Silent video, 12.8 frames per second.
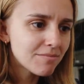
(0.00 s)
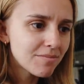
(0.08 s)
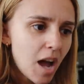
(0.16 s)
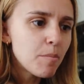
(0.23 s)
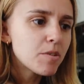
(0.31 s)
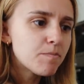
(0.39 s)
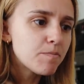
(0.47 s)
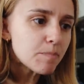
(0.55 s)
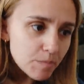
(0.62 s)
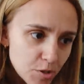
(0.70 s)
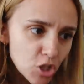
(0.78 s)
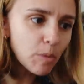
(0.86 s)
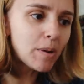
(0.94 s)
I'm a
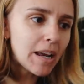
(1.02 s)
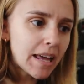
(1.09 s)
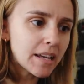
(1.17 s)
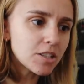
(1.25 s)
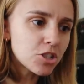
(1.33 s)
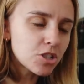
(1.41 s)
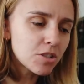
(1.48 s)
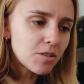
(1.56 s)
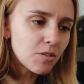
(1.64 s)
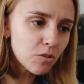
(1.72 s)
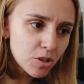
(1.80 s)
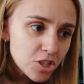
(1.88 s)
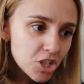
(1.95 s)
double H
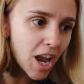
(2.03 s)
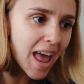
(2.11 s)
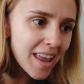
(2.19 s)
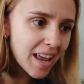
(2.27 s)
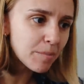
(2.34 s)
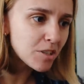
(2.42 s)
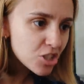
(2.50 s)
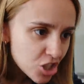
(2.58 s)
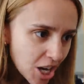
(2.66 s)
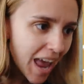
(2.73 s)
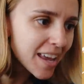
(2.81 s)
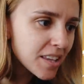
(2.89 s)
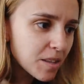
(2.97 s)
or a J. I'm a
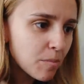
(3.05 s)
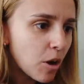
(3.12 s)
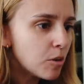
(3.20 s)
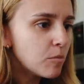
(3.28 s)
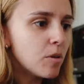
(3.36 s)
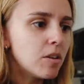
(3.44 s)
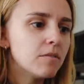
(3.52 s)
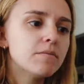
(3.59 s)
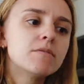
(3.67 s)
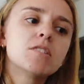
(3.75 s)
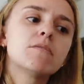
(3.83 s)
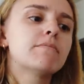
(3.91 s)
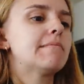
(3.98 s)
J at the
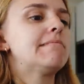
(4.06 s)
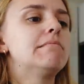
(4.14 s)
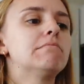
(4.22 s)
moment.